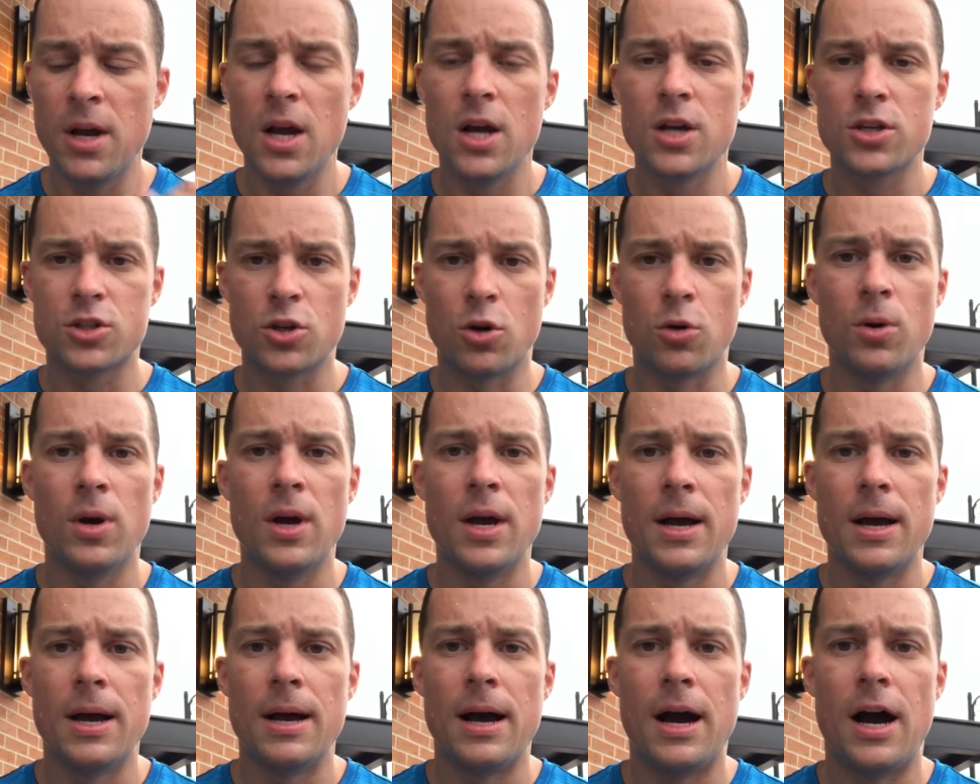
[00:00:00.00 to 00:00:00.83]
So
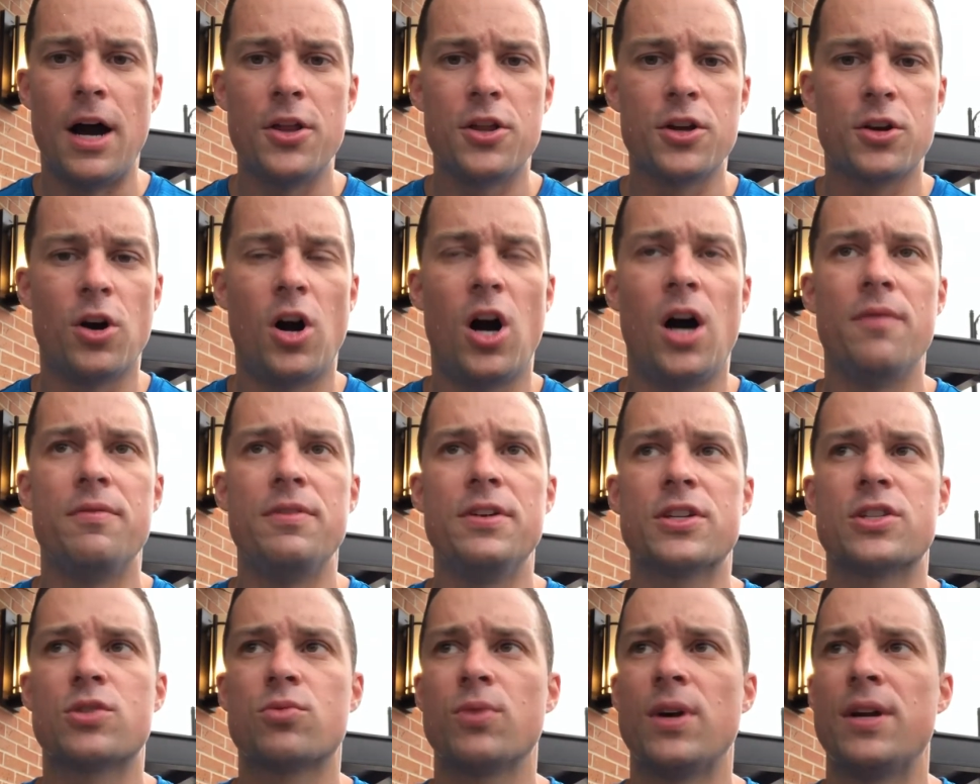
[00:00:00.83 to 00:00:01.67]
other
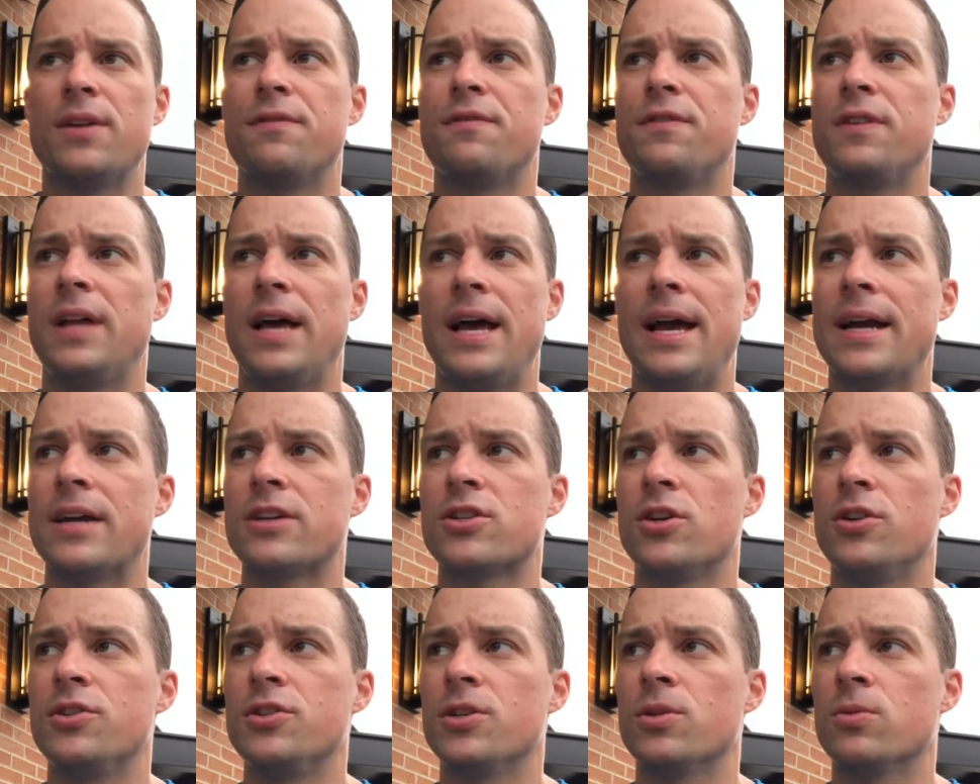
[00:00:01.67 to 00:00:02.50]
obvious red flags
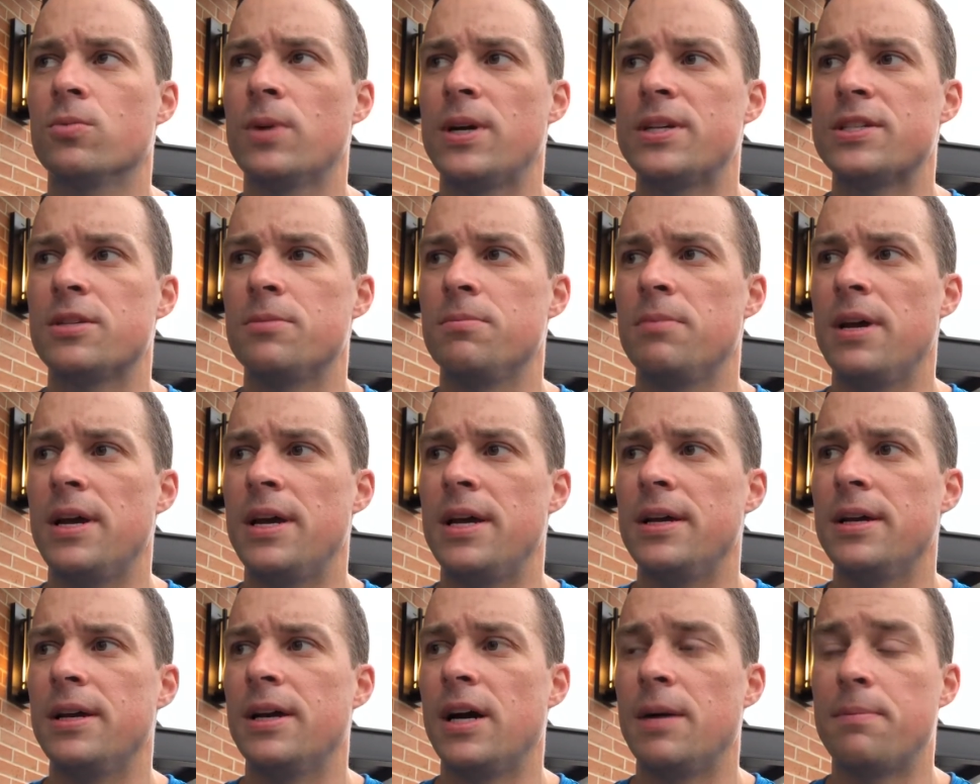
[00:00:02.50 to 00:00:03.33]
on your
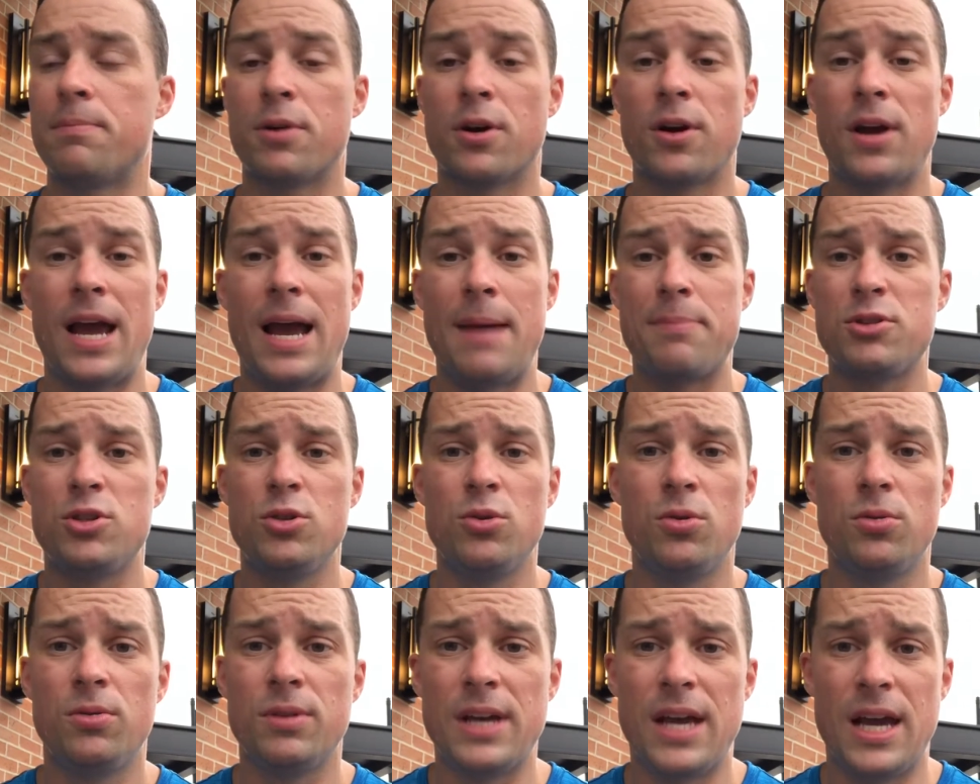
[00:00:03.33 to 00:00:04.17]
resume. Perhaps
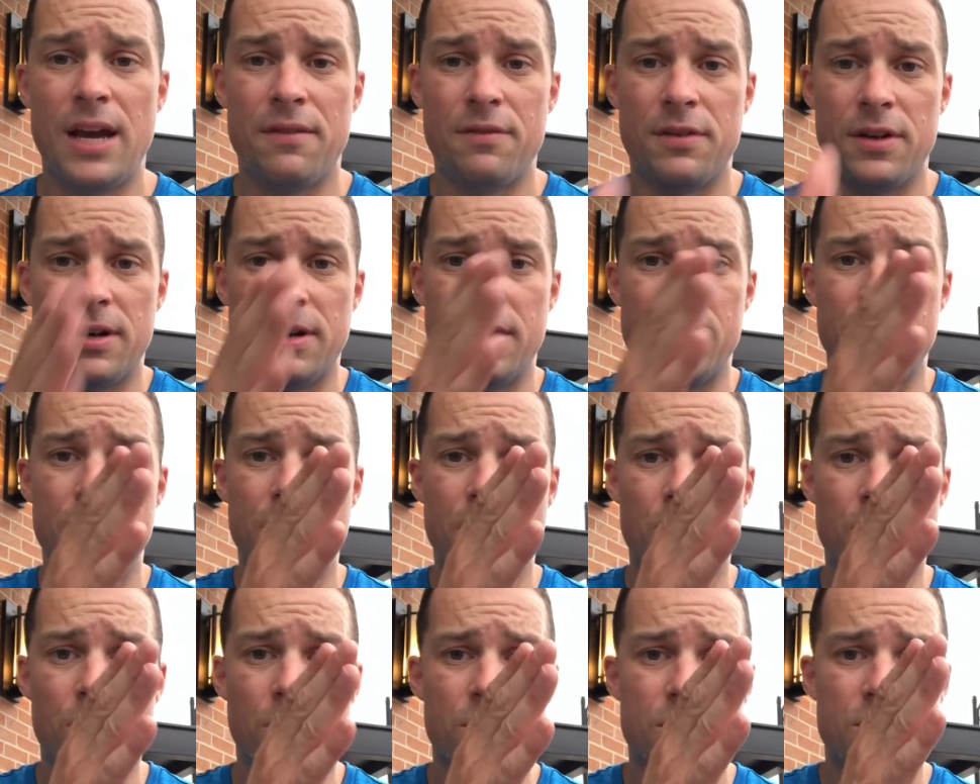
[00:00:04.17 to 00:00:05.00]
you only have,
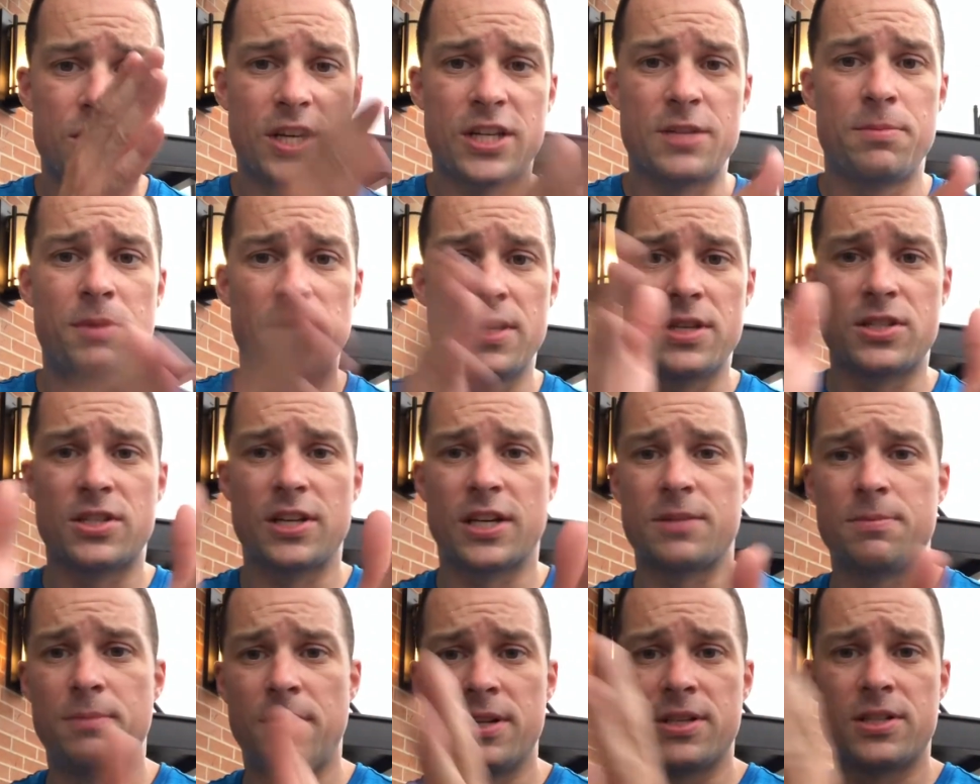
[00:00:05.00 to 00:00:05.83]
6 months,
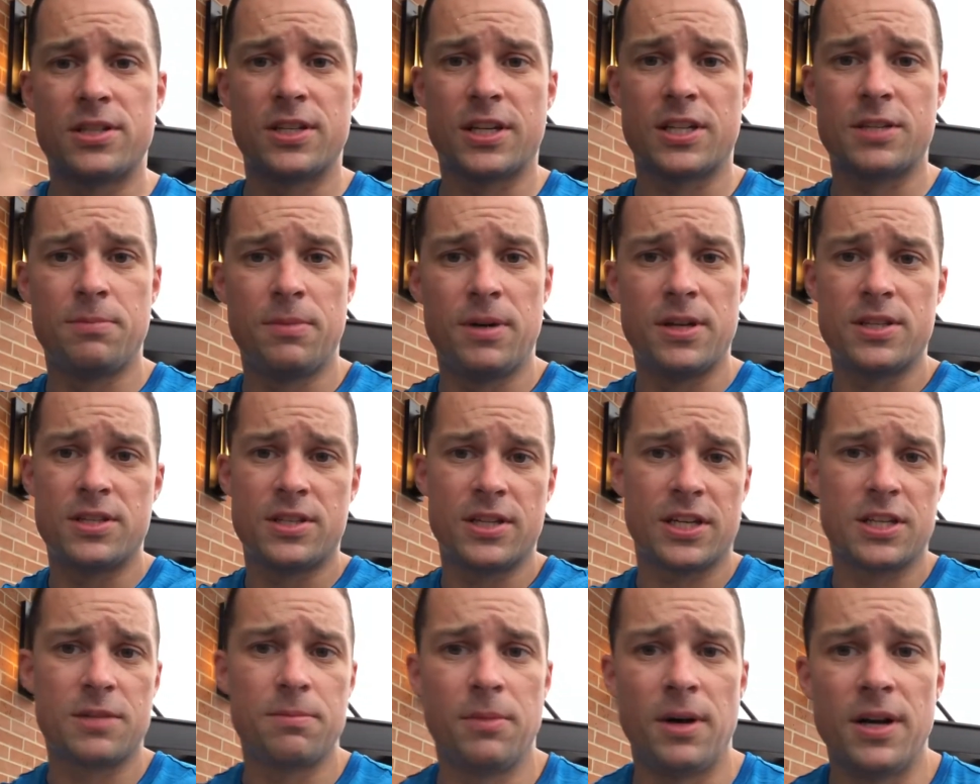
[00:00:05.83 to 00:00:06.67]
6 months, 6 months,
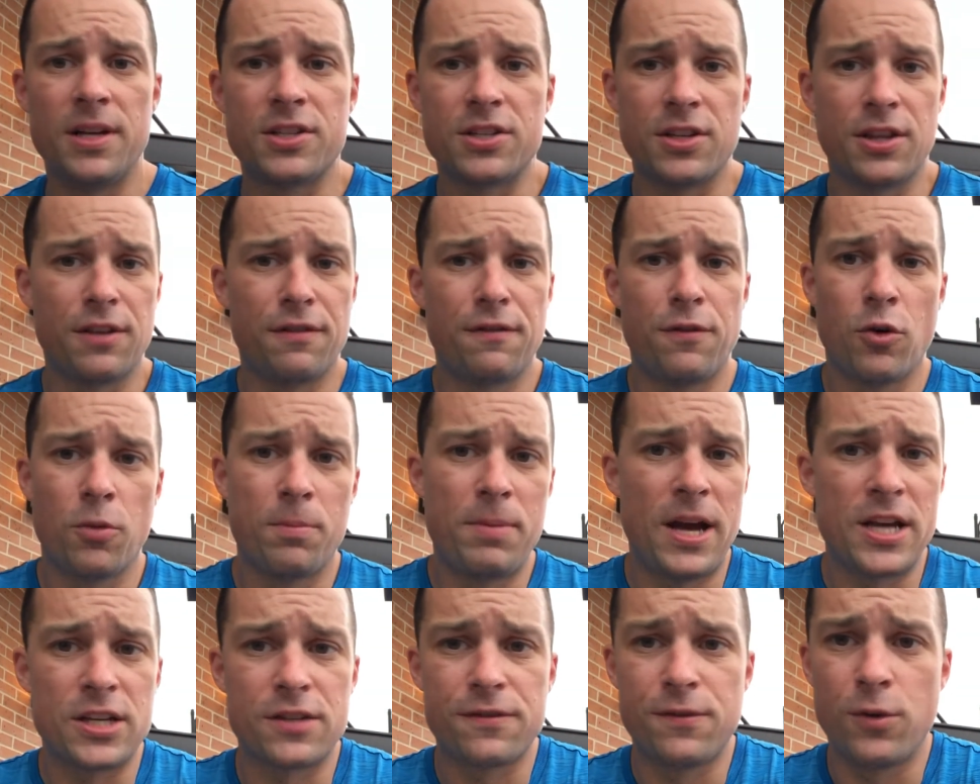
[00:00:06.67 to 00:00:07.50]
6 months at the
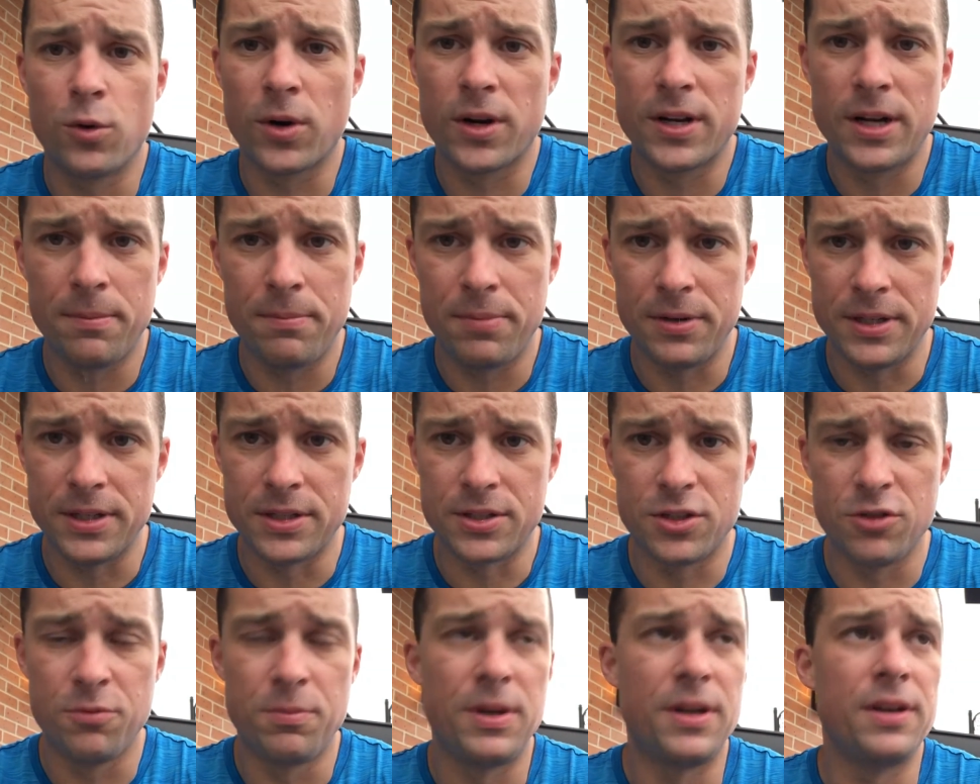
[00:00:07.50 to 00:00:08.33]
past 4 companies.
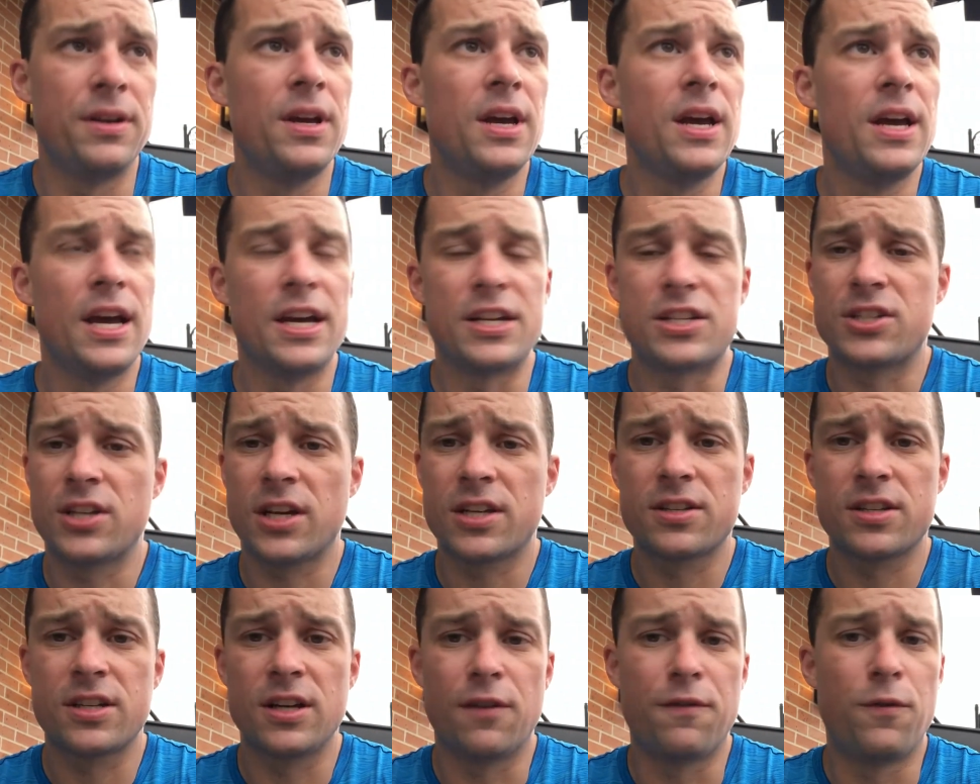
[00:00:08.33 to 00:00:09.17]
You've been at
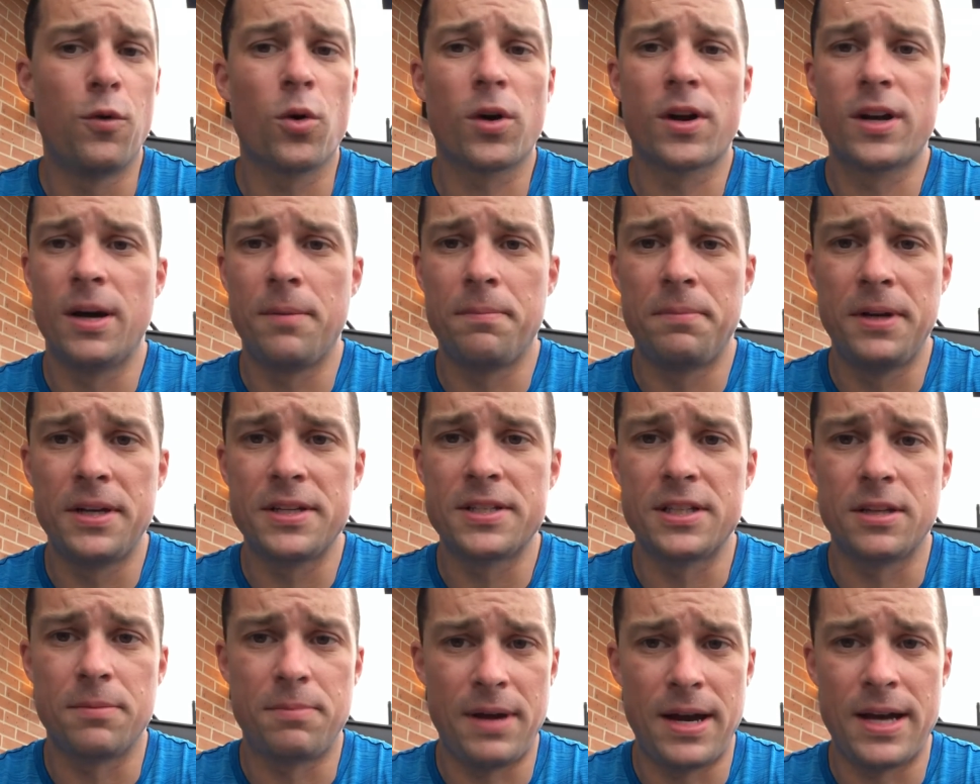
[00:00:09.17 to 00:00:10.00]
4 companies
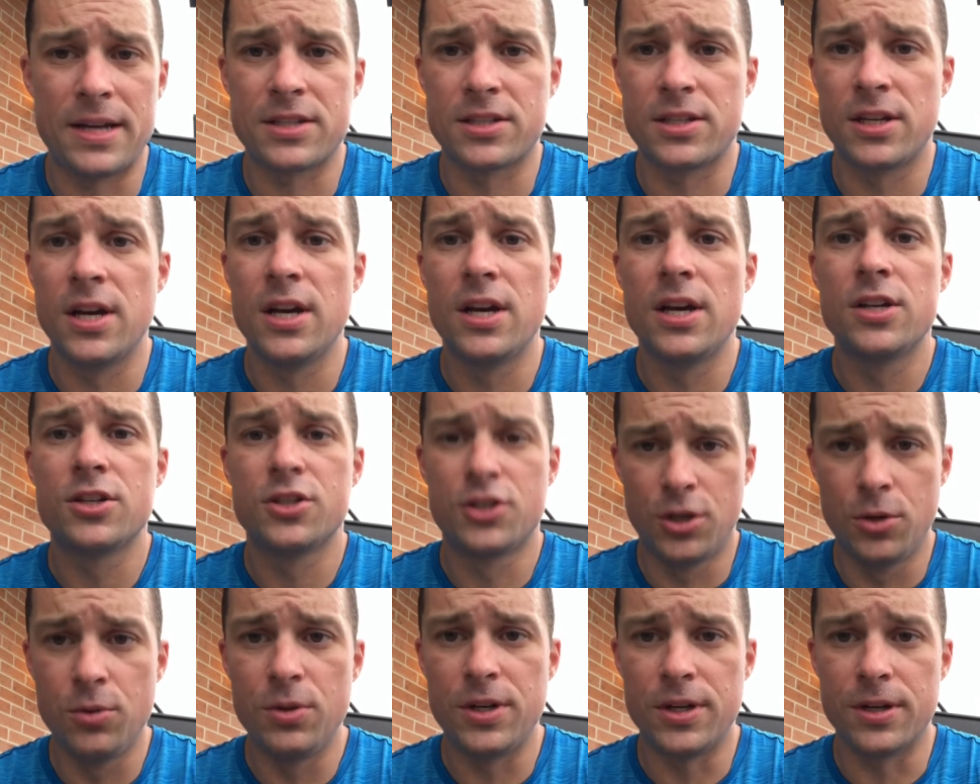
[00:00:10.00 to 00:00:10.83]
in the past
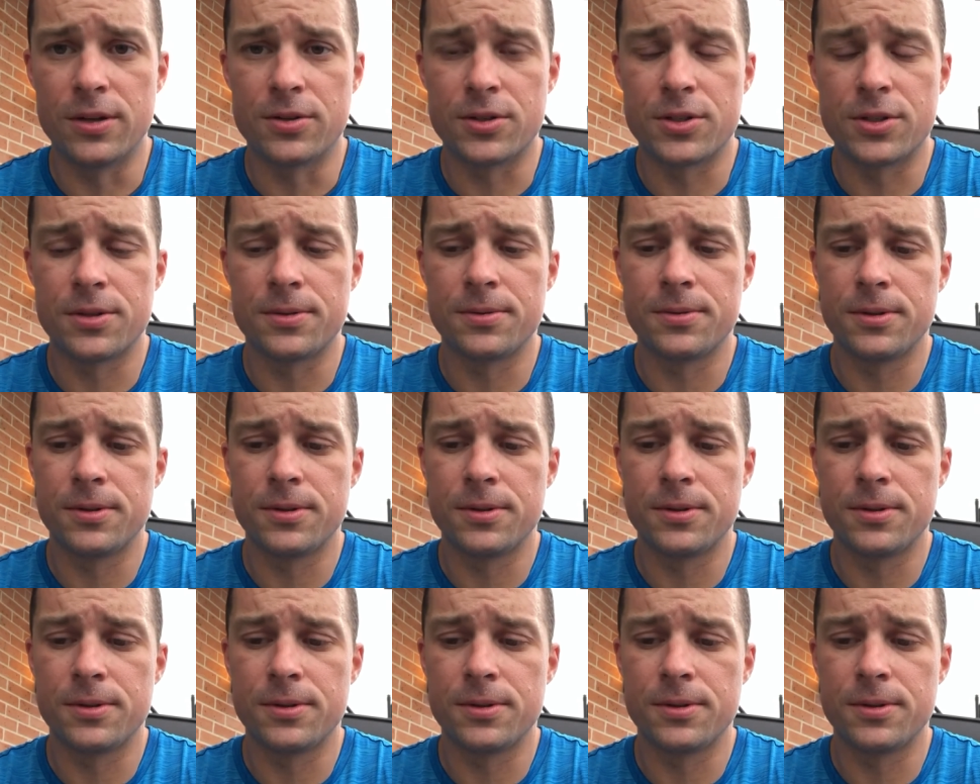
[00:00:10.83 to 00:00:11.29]
2 years.